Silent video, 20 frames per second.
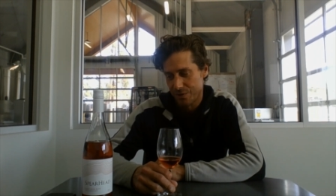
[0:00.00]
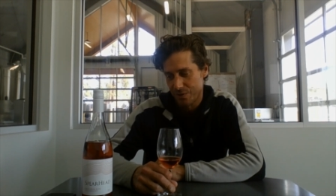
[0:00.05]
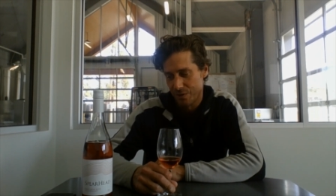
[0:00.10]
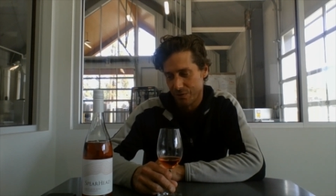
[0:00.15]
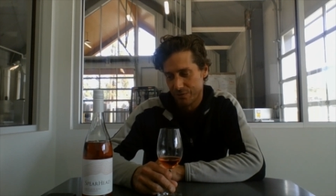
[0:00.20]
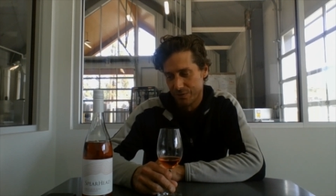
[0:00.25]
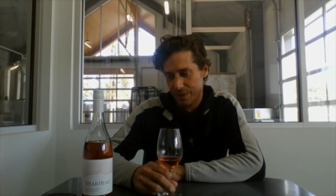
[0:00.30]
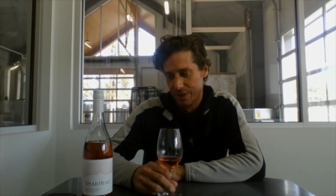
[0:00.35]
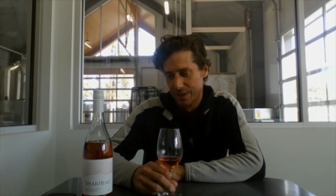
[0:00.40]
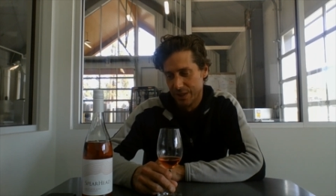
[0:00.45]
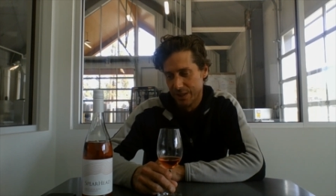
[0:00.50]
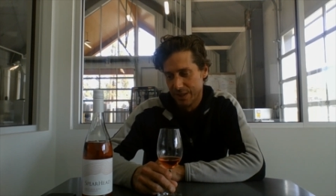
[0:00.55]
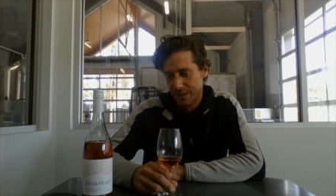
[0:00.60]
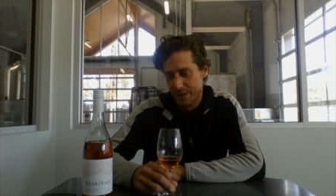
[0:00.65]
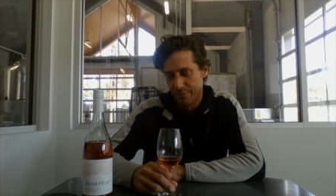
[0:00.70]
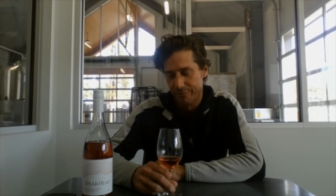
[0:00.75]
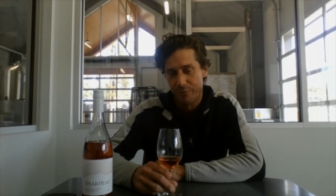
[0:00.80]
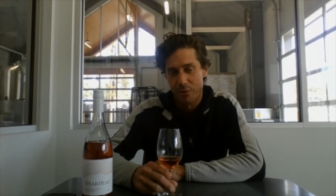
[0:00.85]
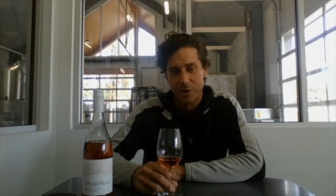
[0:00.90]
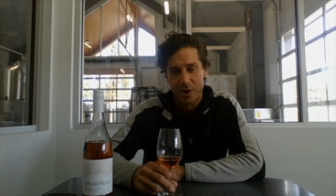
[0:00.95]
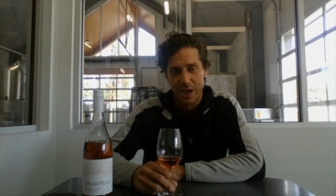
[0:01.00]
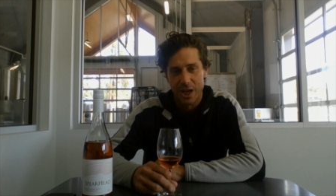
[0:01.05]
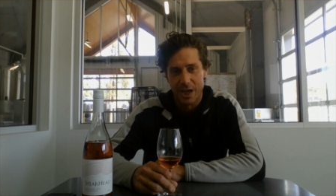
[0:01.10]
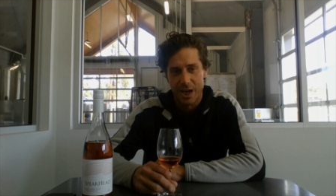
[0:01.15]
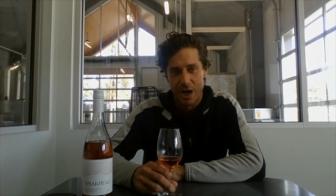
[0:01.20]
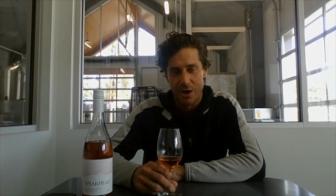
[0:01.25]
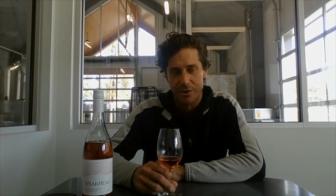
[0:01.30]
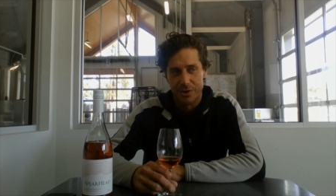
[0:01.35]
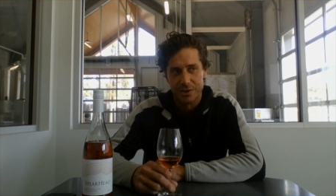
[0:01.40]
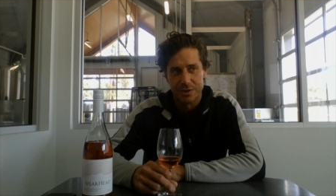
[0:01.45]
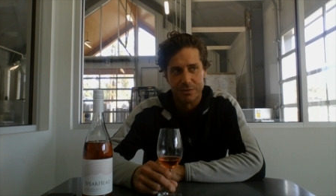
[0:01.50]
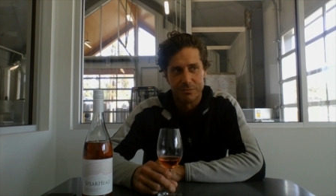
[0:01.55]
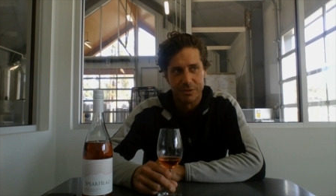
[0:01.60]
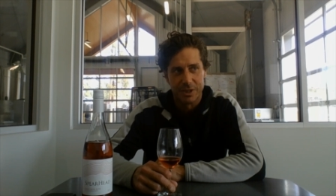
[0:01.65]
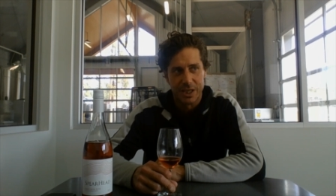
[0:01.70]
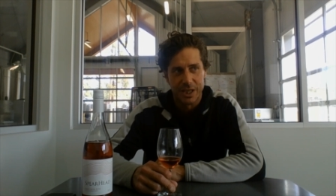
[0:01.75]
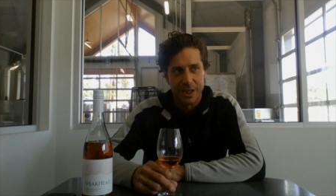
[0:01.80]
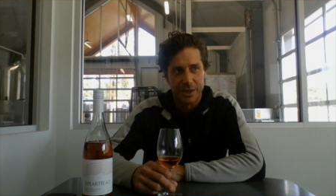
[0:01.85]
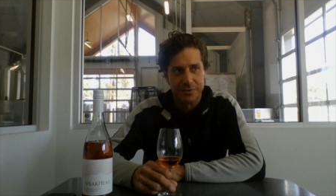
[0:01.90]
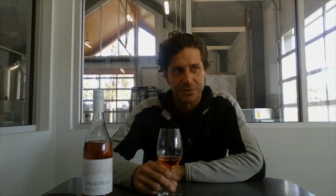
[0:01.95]
So the 48 hours
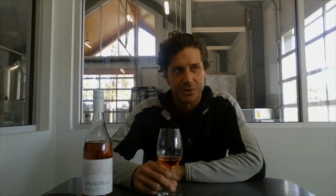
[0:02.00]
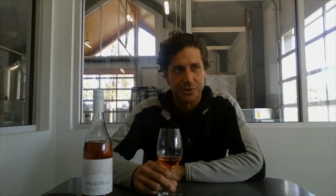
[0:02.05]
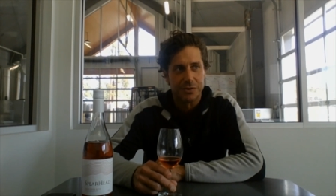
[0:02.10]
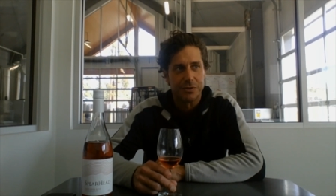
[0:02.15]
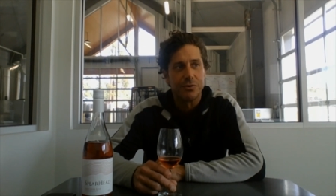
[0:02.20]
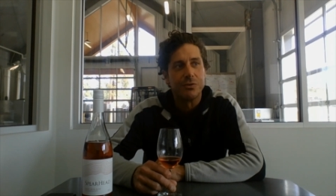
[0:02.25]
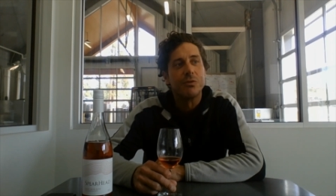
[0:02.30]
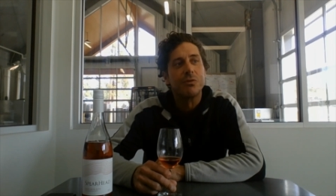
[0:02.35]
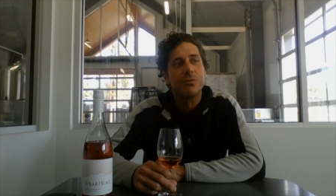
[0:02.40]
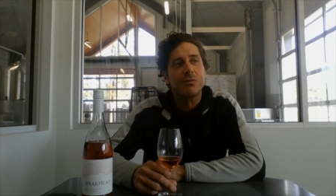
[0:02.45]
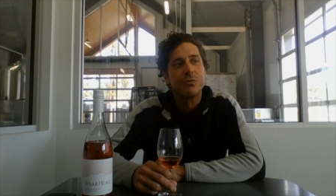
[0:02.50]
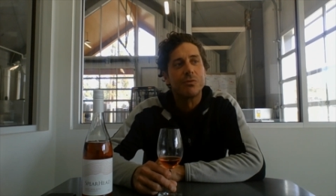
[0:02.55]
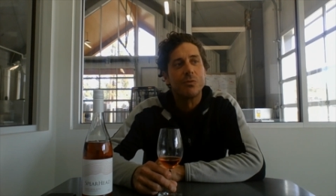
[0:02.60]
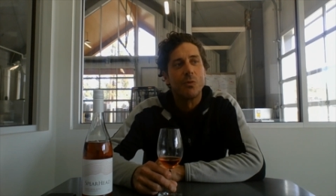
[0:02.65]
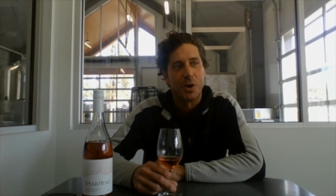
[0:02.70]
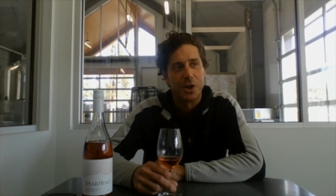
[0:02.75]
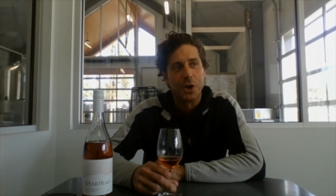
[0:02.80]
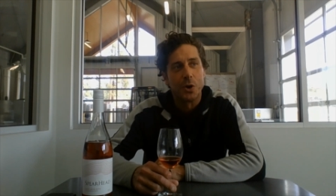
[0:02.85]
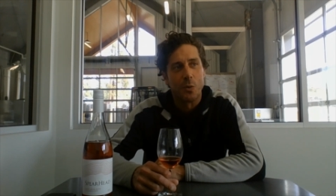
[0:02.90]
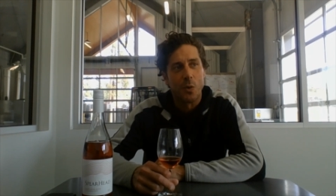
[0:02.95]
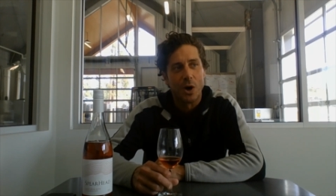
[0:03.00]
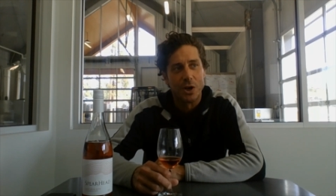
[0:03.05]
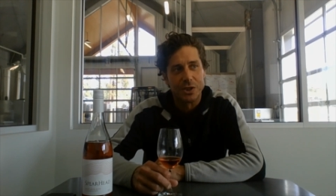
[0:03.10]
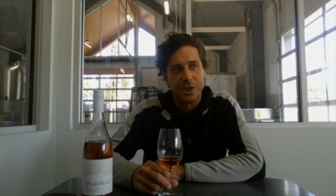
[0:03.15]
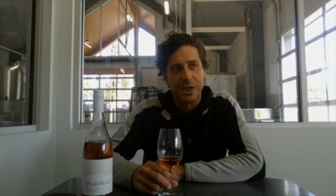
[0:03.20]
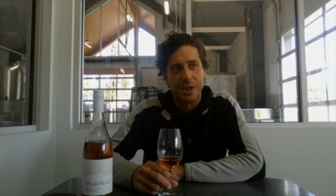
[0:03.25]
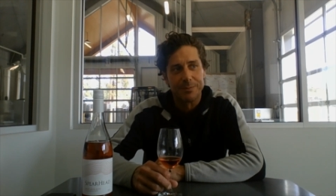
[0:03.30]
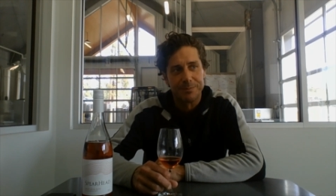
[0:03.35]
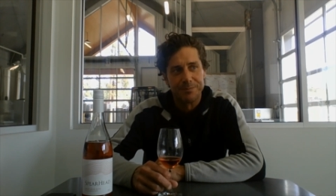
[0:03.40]
really gives you what you're wanting.